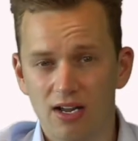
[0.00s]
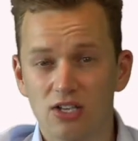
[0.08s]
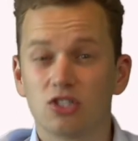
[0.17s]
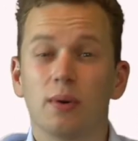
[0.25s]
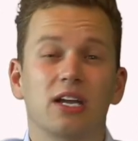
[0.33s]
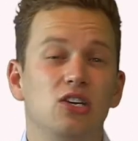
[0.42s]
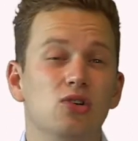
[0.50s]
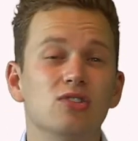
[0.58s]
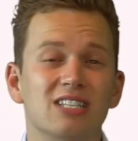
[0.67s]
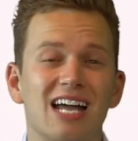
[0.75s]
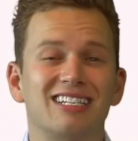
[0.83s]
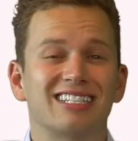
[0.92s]
So we can use
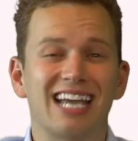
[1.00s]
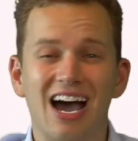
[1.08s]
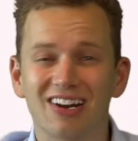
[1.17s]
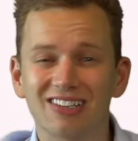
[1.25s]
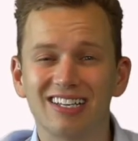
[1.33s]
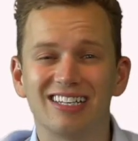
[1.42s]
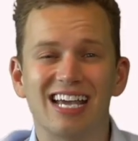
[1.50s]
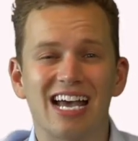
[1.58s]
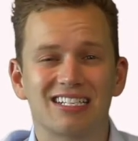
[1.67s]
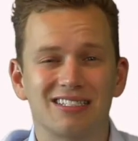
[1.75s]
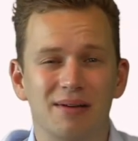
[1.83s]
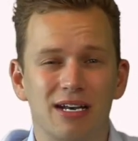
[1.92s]
that to calculate the
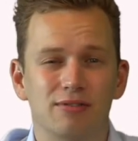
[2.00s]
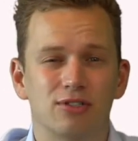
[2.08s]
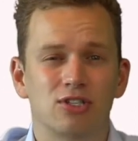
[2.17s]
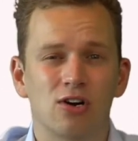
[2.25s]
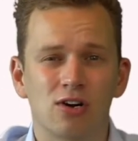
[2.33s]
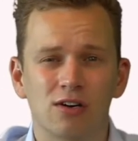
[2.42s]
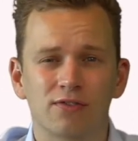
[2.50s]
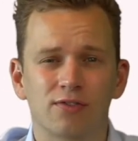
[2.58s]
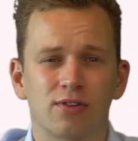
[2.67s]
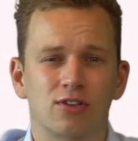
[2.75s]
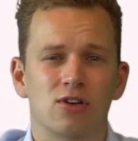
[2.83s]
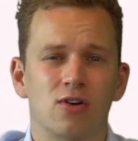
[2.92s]
estimated return for
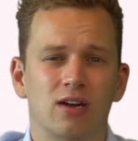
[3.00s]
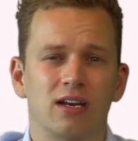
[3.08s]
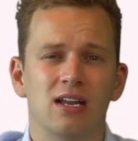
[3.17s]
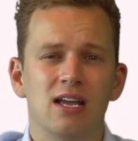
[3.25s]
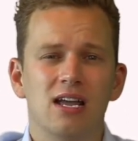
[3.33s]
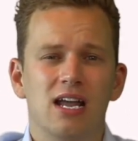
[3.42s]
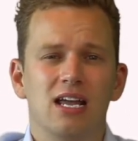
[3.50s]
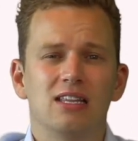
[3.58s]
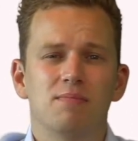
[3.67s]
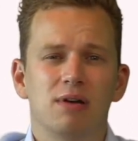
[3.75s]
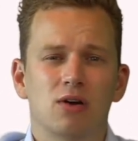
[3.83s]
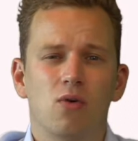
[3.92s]
the token in the
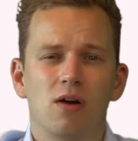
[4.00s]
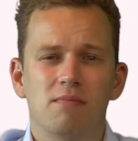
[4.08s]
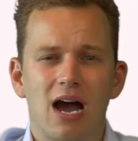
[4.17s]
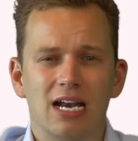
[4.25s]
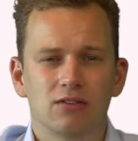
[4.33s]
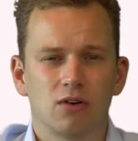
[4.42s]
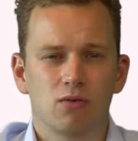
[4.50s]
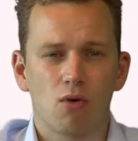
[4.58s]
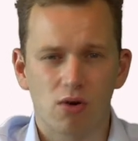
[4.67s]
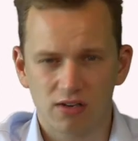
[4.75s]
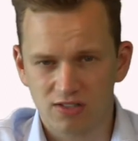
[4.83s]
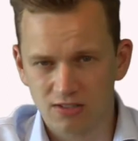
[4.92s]
Bitcoin mining
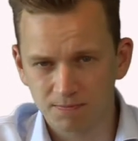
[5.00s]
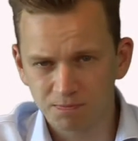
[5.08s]
rewards.